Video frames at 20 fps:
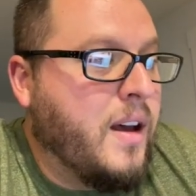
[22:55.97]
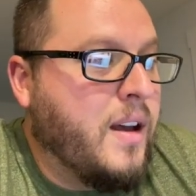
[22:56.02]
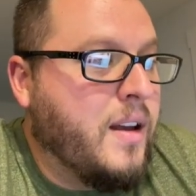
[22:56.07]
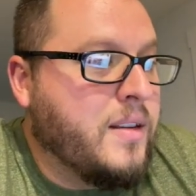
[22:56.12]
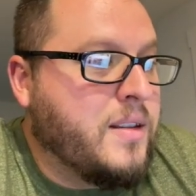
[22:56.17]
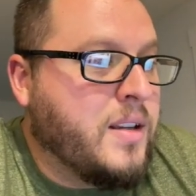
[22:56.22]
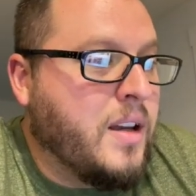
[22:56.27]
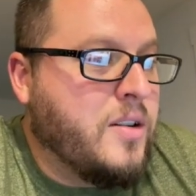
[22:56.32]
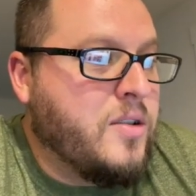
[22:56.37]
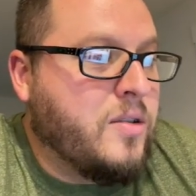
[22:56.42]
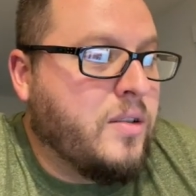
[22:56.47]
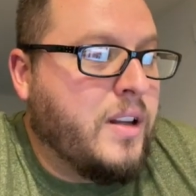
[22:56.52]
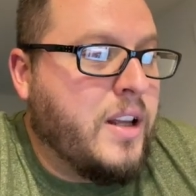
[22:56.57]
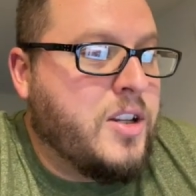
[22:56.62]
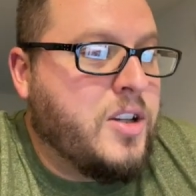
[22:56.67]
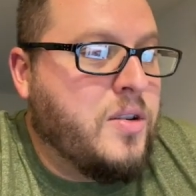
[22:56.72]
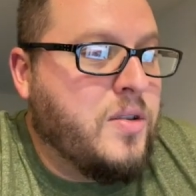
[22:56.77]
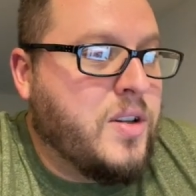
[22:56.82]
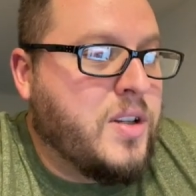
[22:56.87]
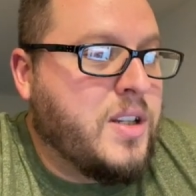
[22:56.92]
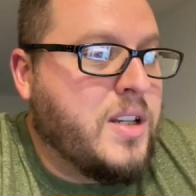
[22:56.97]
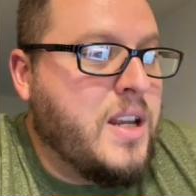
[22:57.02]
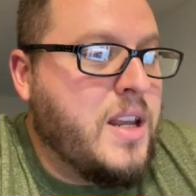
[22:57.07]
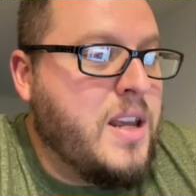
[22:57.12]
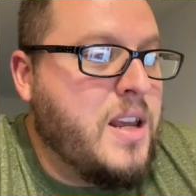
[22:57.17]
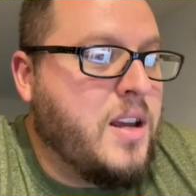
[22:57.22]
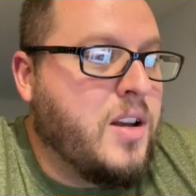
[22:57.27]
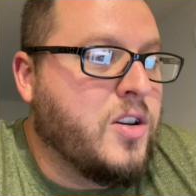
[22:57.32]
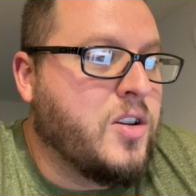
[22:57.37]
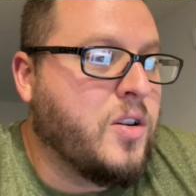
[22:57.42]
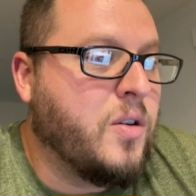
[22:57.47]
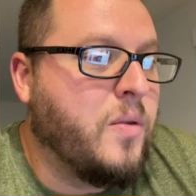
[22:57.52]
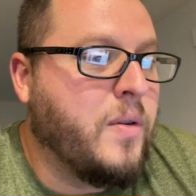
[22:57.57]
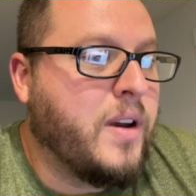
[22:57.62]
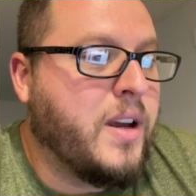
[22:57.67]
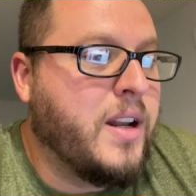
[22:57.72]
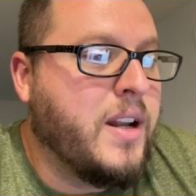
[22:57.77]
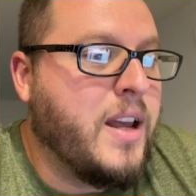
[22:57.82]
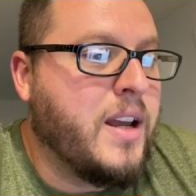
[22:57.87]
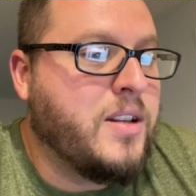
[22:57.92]
Tundra lets you see, control, and
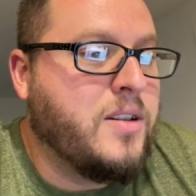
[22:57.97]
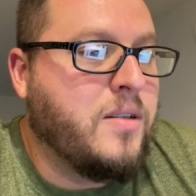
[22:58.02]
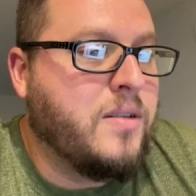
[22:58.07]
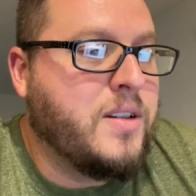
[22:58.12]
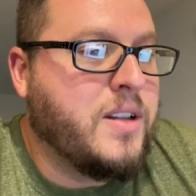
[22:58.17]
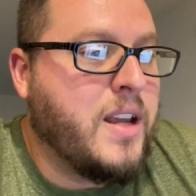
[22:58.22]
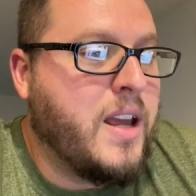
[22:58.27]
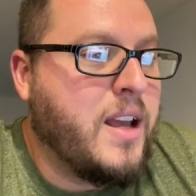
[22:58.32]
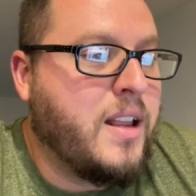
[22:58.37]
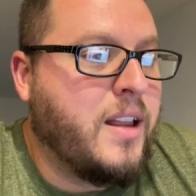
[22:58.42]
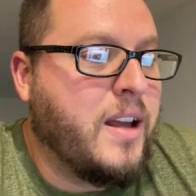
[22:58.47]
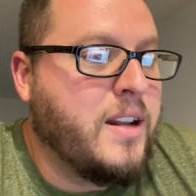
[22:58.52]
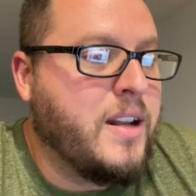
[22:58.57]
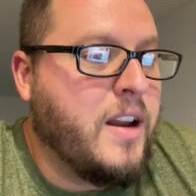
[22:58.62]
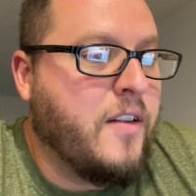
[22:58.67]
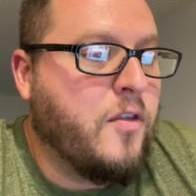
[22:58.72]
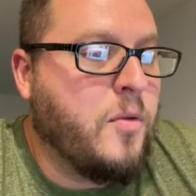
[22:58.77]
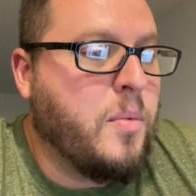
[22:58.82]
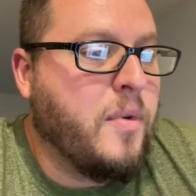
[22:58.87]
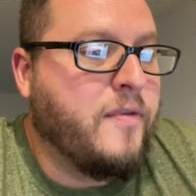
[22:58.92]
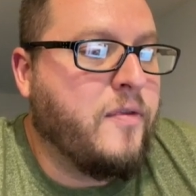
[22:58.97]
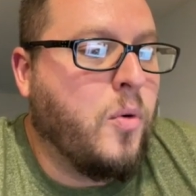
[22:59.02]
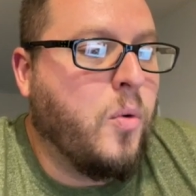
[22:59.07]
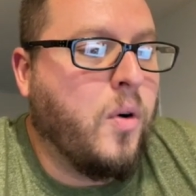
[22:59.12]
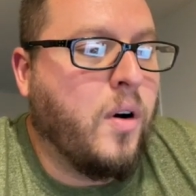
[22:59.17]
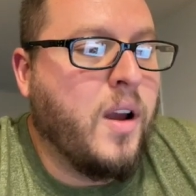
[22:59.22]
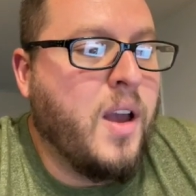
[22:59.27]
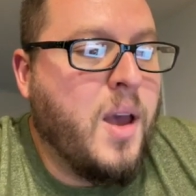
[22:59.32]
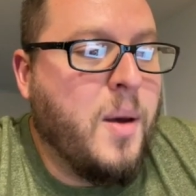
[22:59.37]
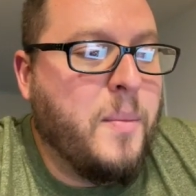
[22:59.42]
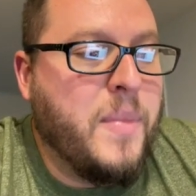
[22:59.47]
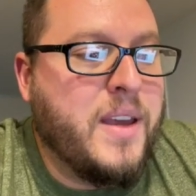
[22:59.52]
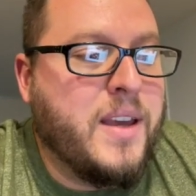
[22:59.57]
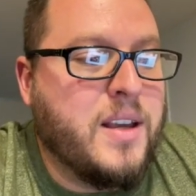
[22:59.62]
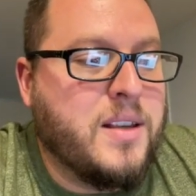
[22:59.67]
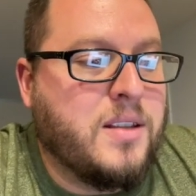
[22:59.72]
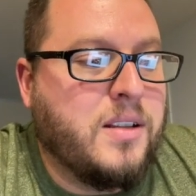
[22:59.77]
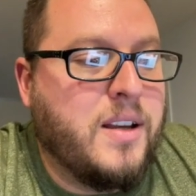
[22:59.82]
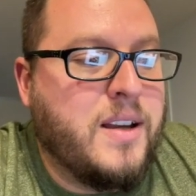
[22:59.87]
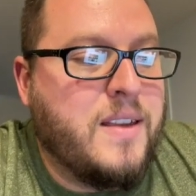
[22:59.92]
connect your tech like never before.
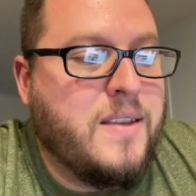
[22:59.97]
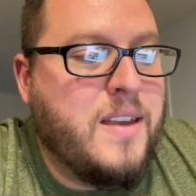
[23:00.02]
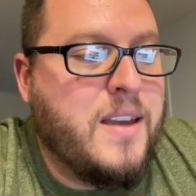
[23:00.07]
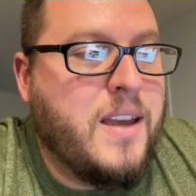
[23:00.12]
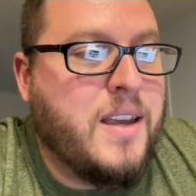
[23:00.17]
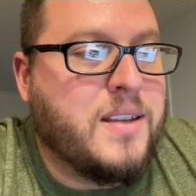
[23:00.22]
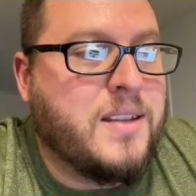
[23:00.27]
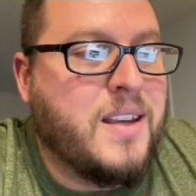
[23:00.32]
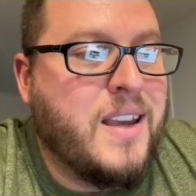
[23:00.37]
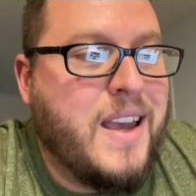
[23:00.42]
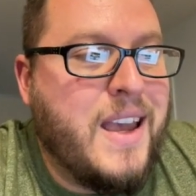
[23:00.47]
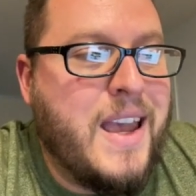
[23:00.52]
Because look at this.